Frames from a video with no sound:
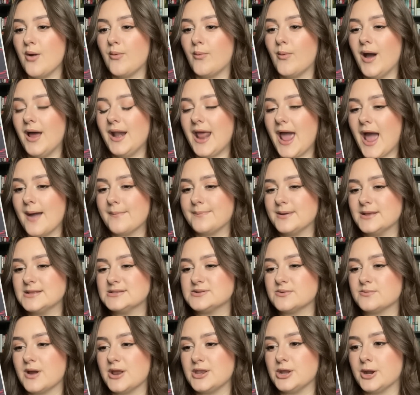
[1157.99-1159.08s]
What happens
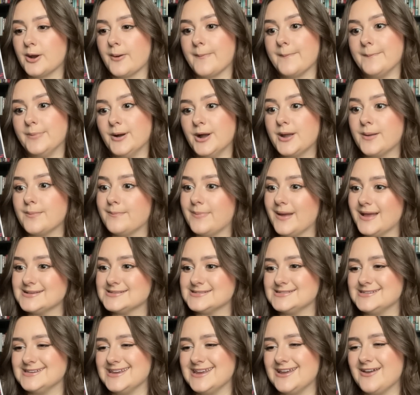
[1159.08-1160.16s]
when your book
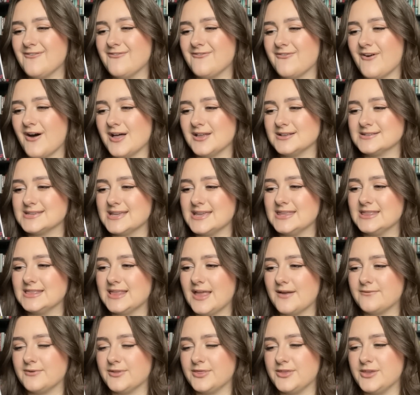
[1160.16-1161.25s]
bestie falls in
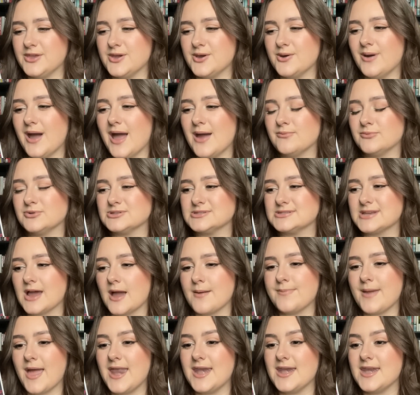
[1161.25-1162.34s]
love with you and will
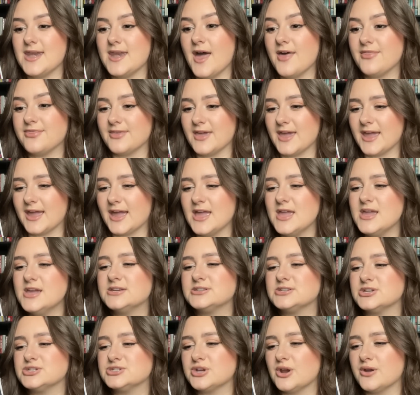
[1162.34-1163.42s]
stop at nothing
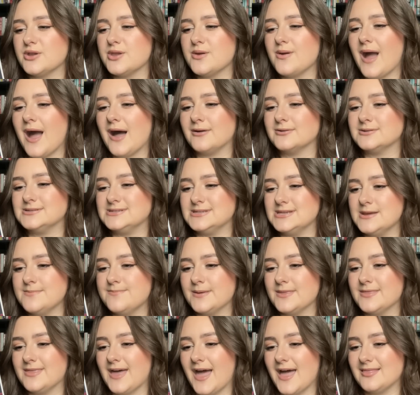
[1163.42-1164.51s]
to show you how
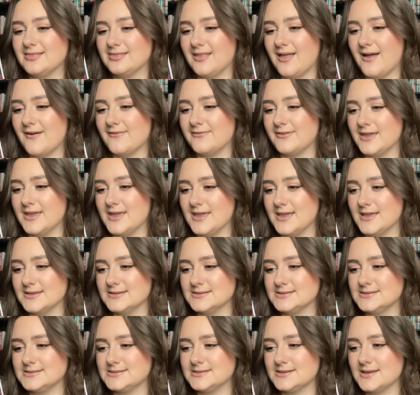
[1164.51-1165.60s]
deep that love
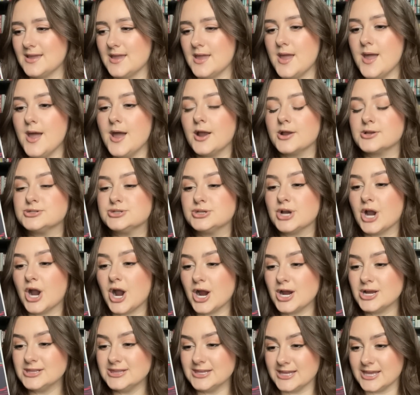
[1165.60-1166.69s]
is?
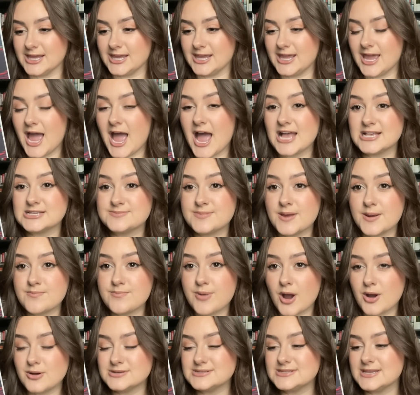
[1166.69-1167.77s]
Charlie has been
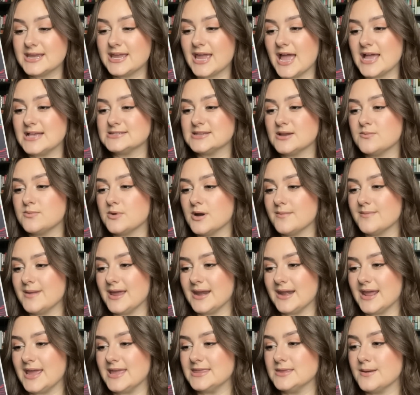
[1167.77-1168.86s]
posing as a
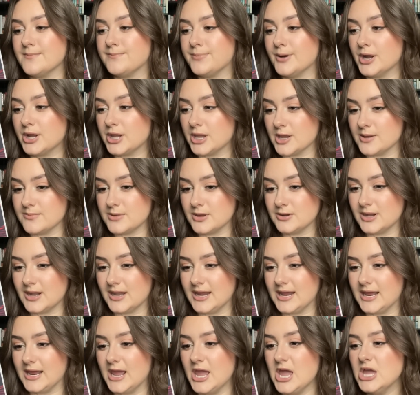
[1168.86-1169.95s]
woman in the book
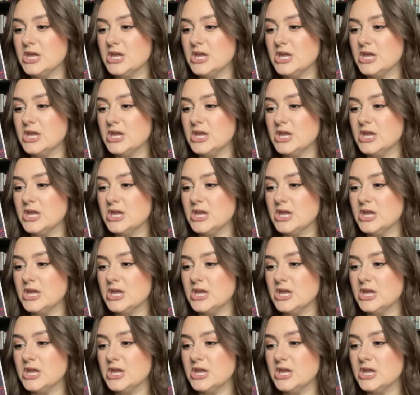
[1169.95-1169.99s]
community